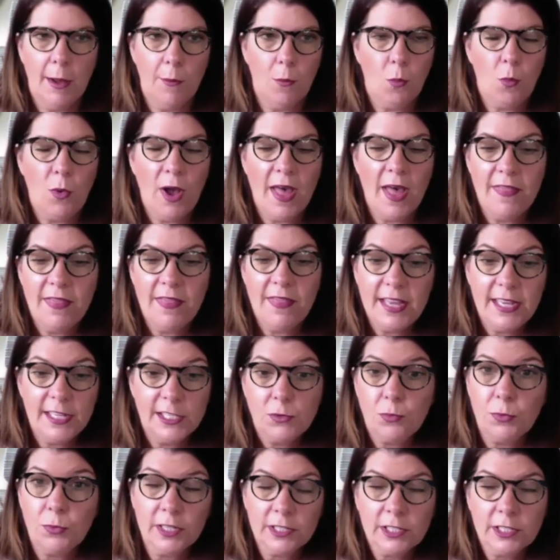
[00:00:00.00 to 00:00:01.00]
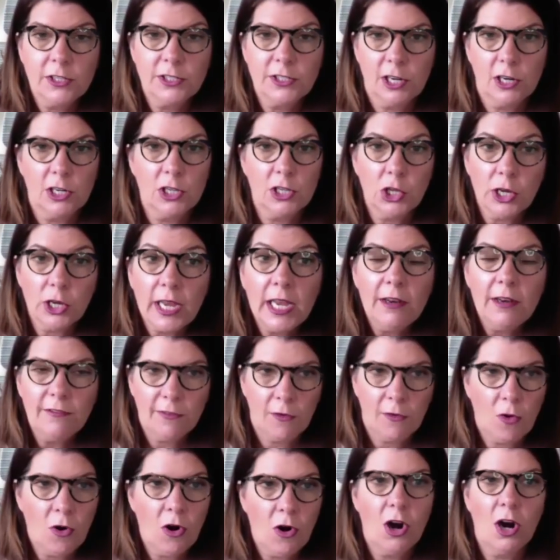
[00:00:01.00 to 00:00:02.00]
when these realtors are looking
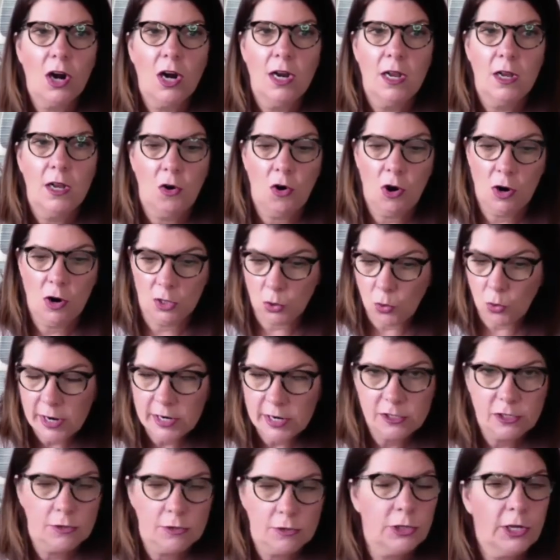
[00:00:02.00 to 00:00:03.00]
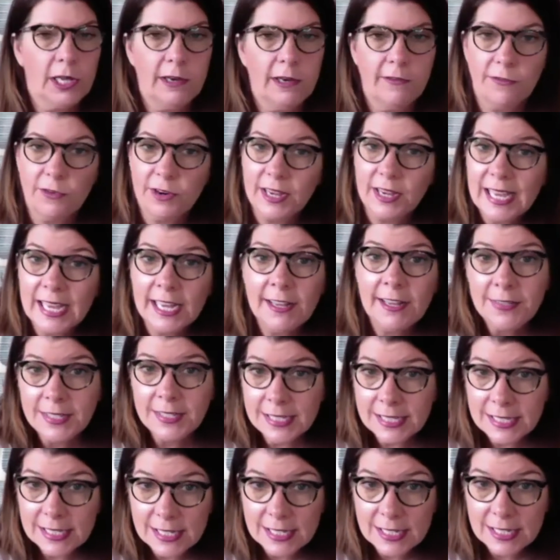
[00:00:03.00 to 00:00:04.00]
for, or lawyers are looking for
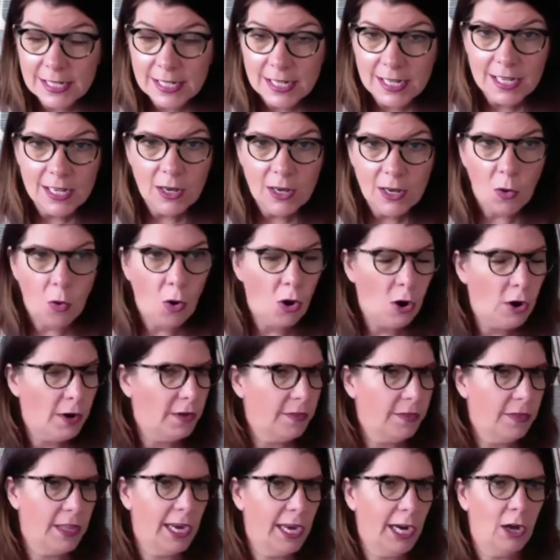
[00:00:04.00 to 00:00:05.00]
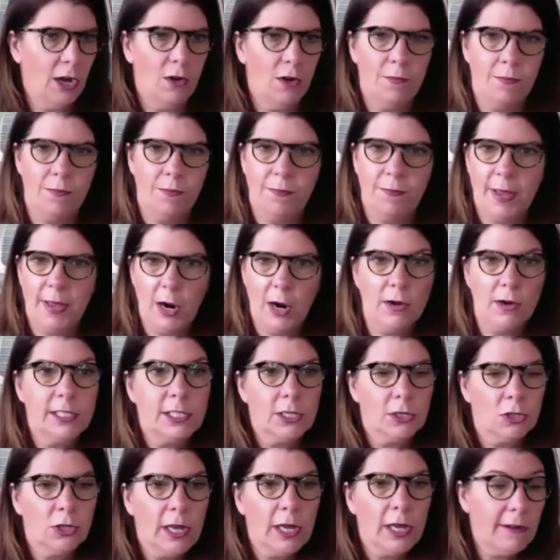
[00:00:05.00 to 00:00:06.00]
gifts, or, parents
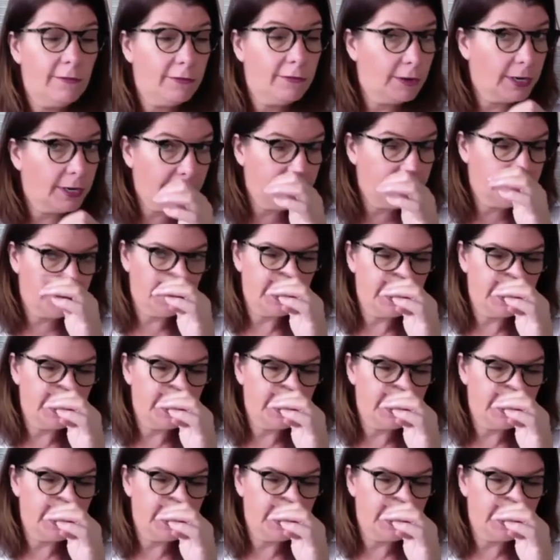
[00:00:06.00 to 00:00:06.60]
are looking for gifts for